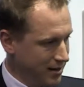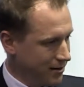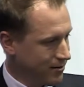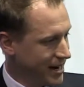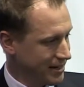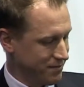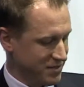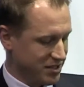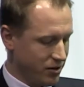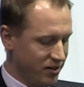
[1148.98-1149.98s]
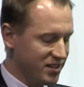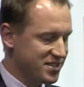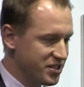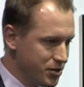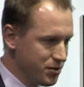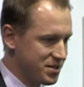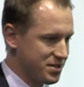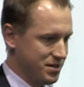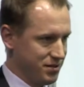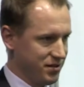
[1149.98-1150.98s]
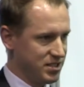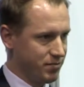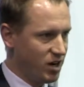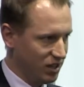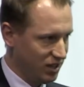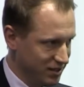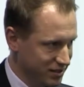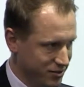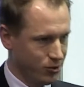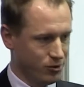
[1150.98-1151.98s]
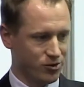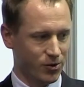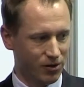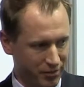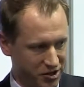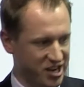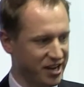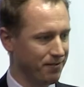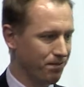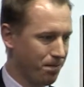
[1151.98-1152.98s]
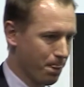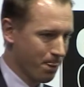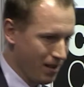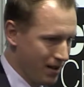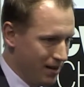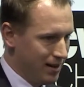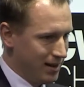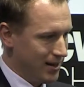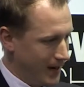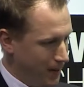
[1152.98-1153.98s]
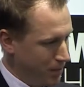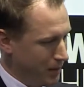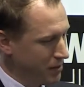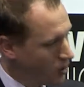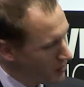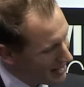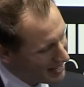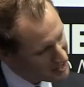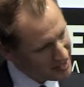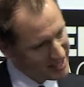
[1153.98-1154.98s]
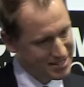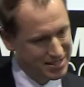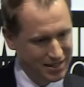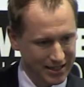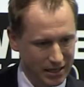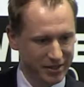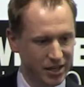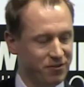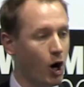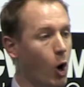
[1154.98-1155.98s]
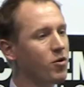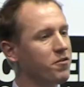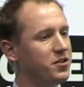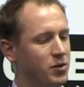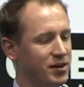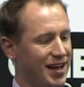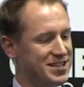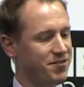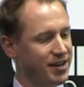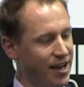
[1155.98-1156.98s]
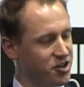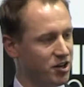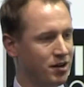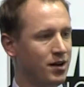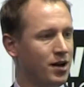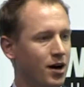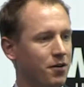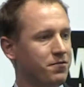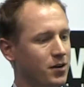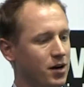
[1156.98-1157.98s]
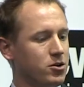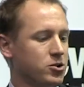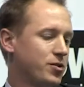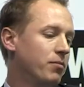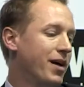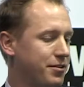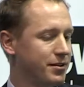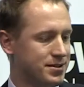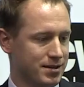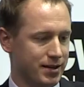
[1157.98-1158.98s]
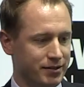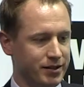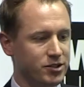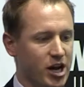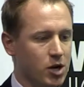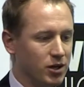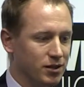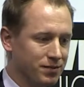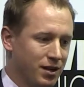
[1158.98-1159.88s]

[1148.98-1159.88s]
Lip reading: All right, so now let's use this model to control the machine. But before we get into this, let me give an overview and classification of control methods in general.